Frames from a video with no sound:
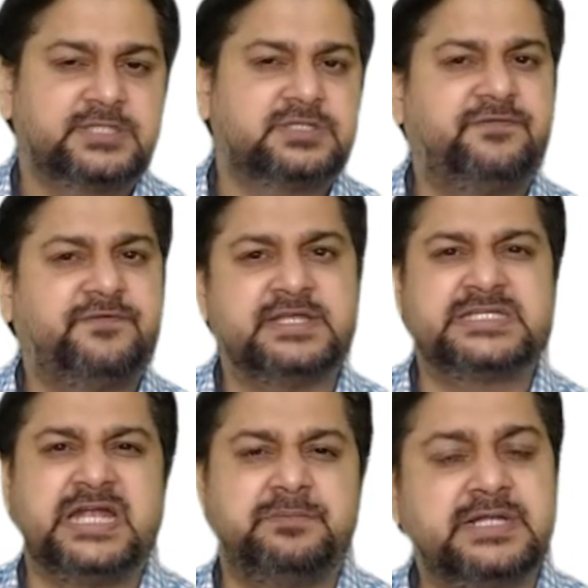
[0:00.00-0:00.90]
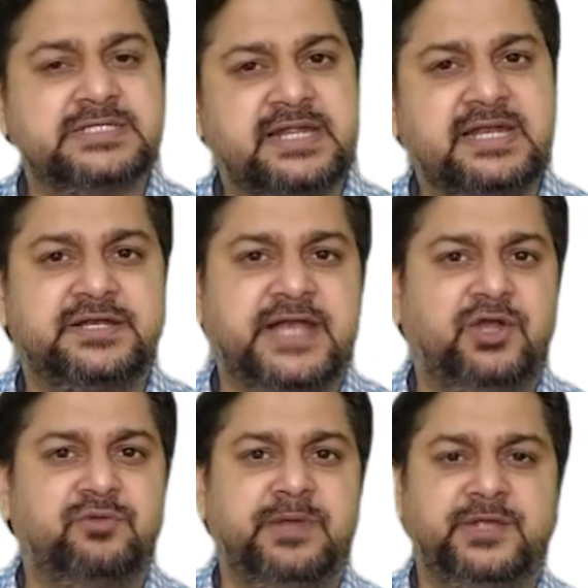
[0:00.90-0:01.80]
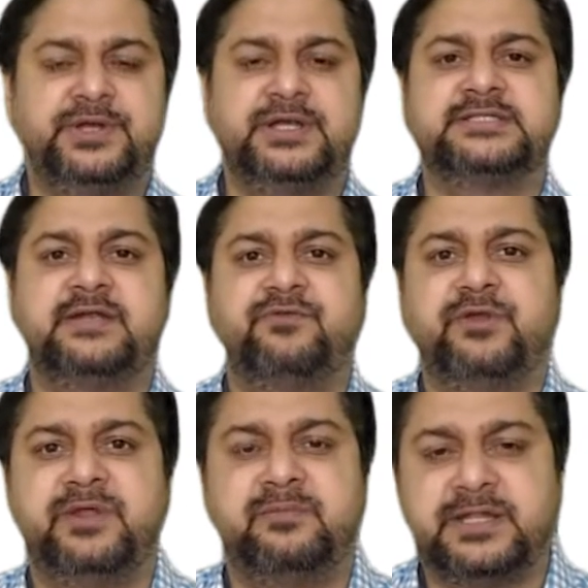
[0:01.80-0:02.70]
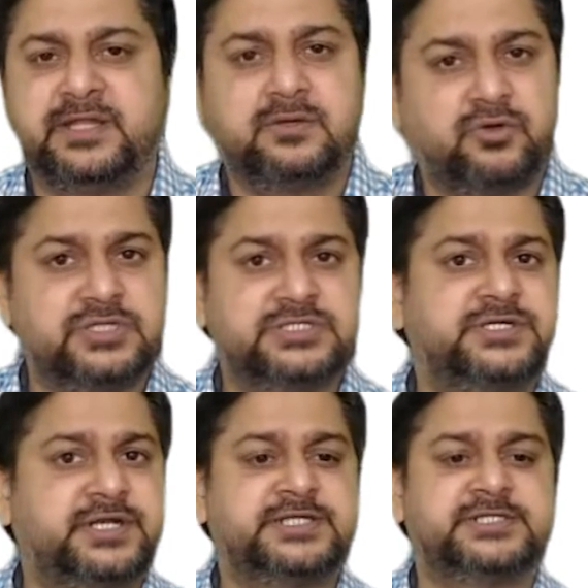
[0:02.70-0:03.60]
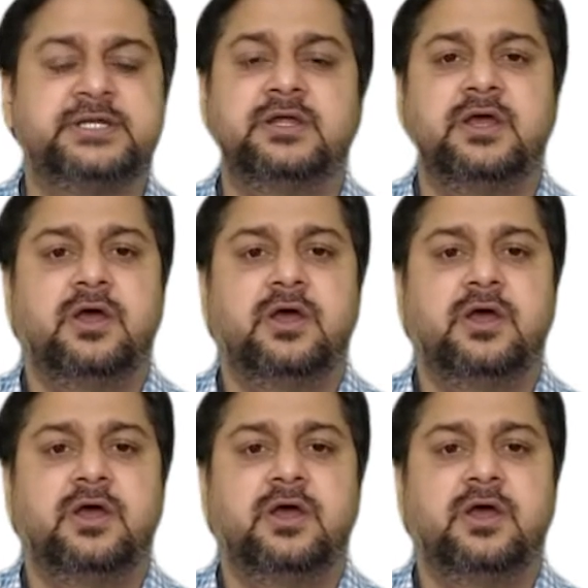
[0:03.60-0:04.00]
So the first statement is really trying to make you understand what you mean by the concentration